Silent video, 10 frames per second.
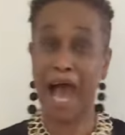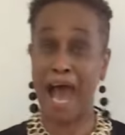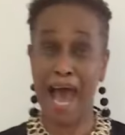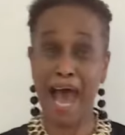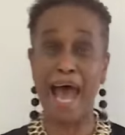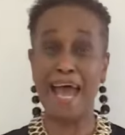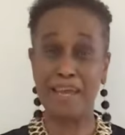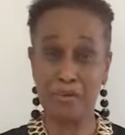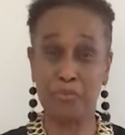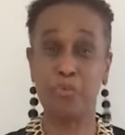I
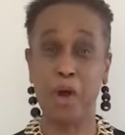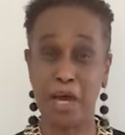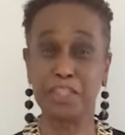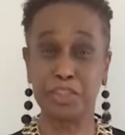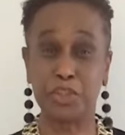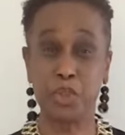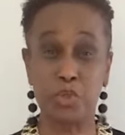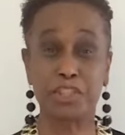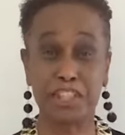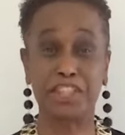want
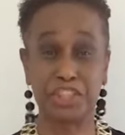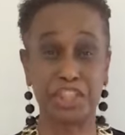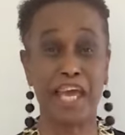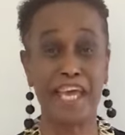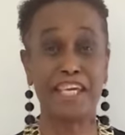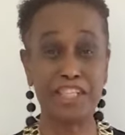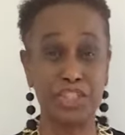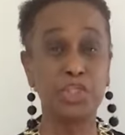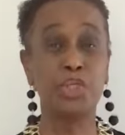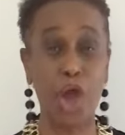you to
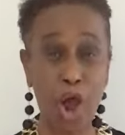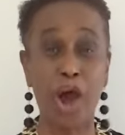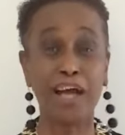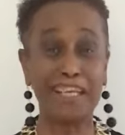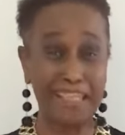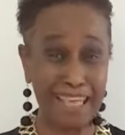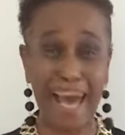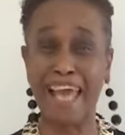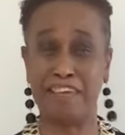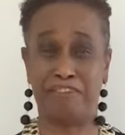change your
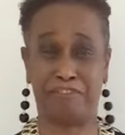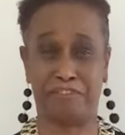life